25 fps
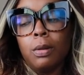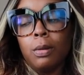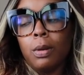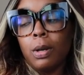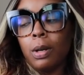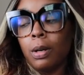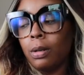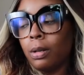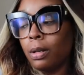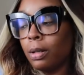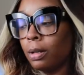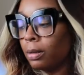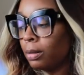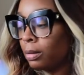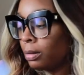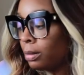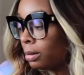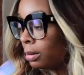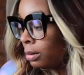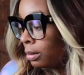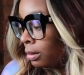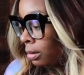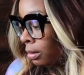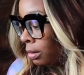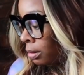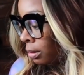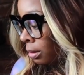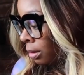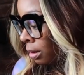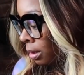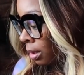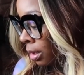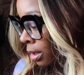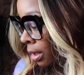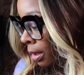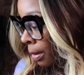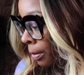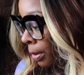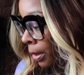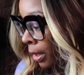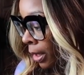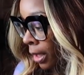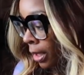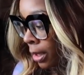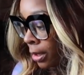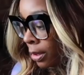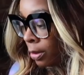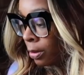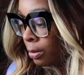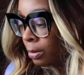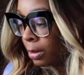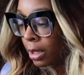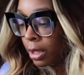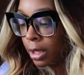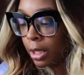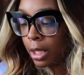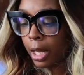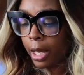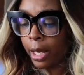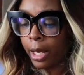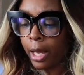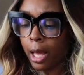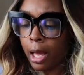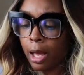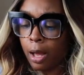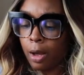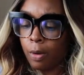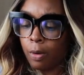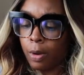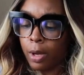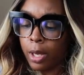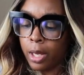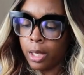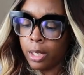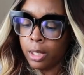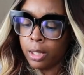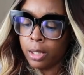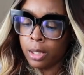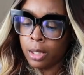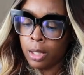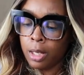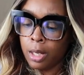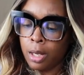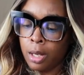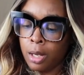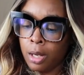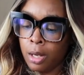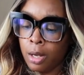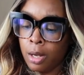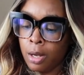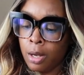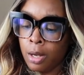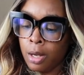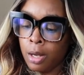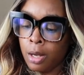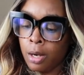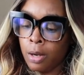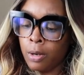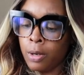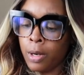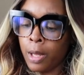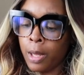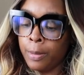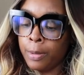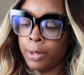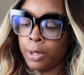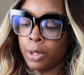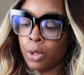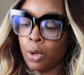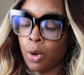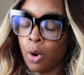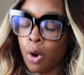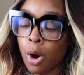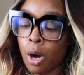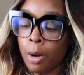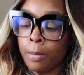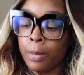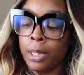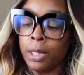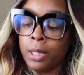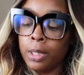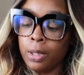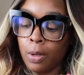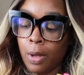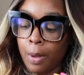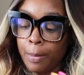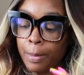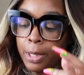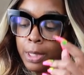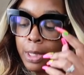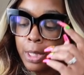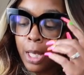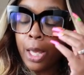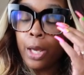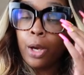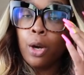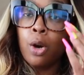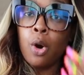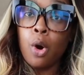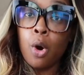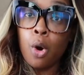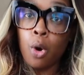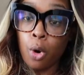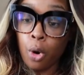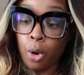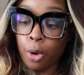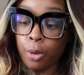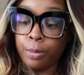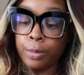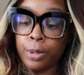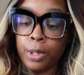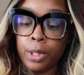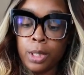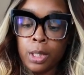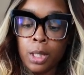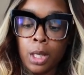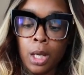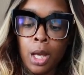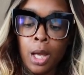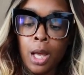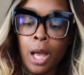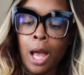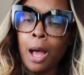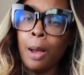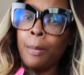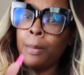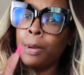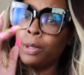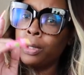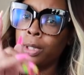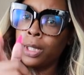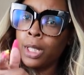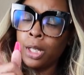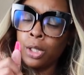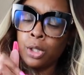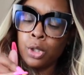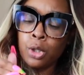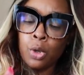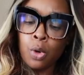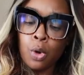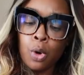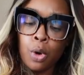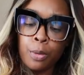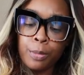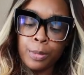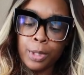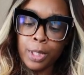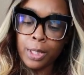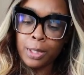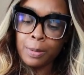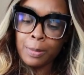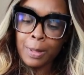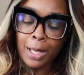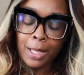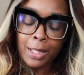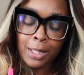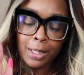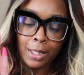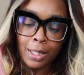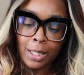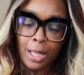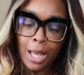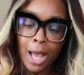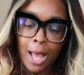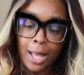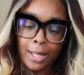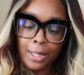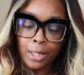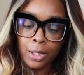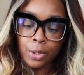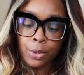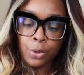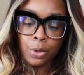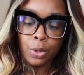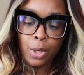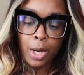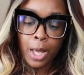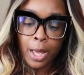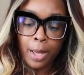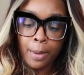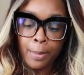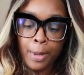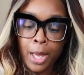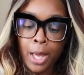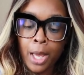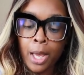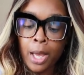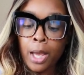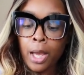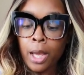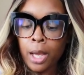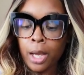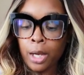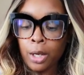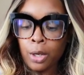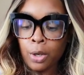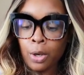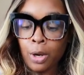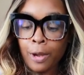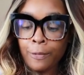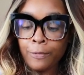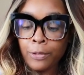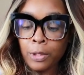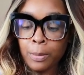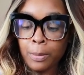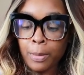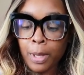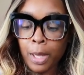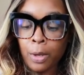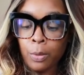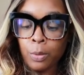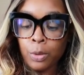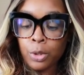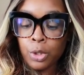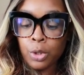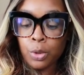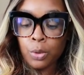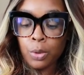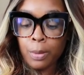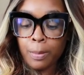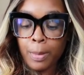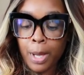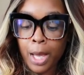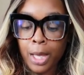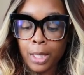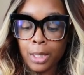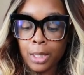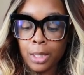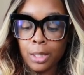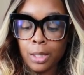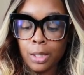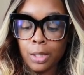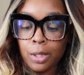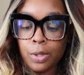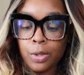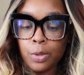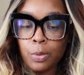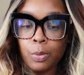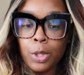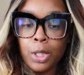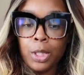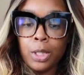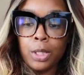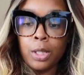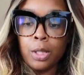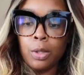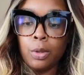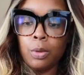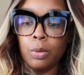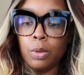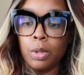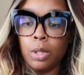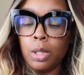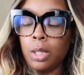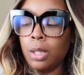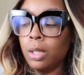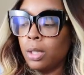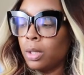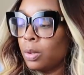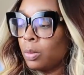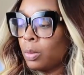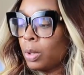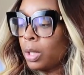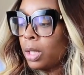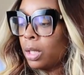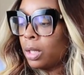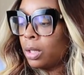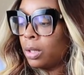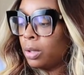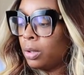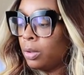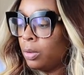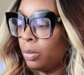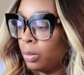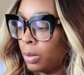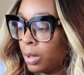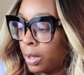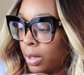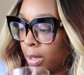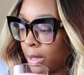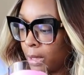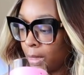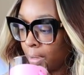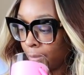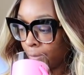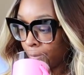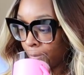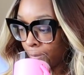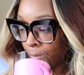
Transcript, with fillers: hold on. Because I'm playing too much like always. Her name is Carmen, so I'm going to say charms. I almost said Charms. That's my god sister name. Handcrafted, made with you in mind. This is Sweet Tooth. This is one of the new ones.